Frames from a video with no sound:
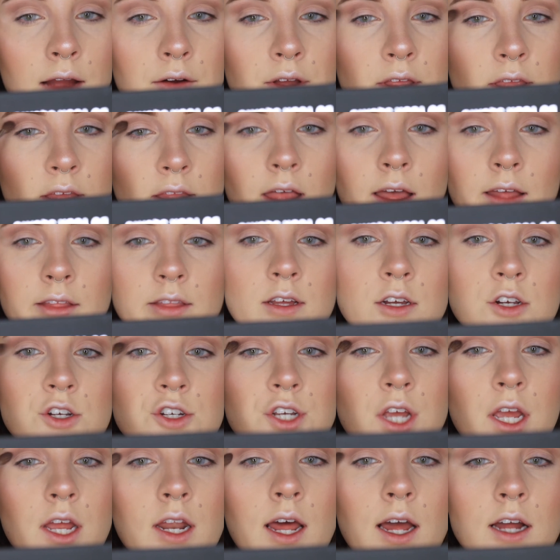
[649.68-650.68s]
I really like this
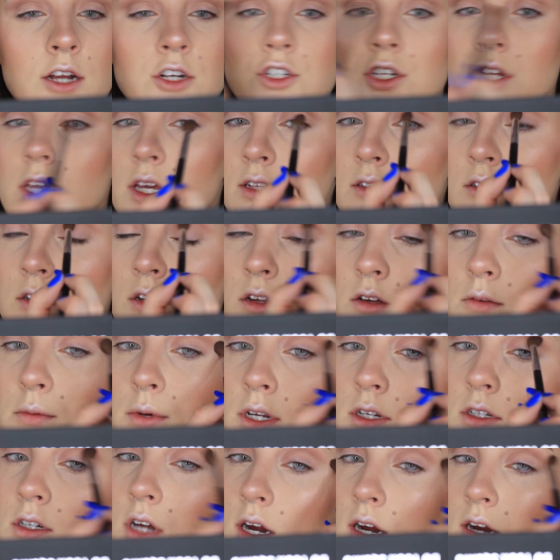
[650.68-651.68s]
shade actually. It's a little
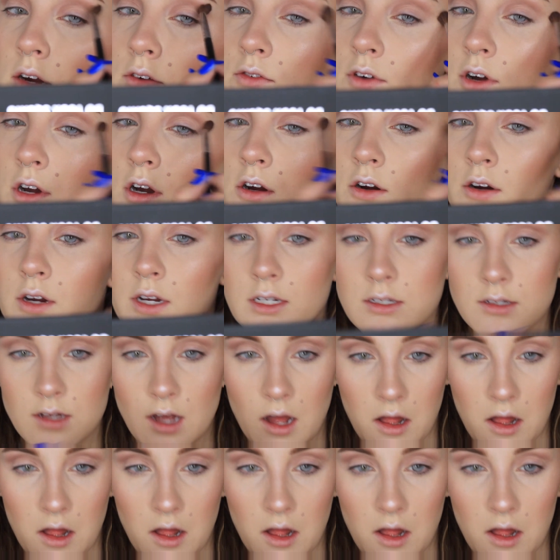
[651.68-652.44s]
bit dark for a crease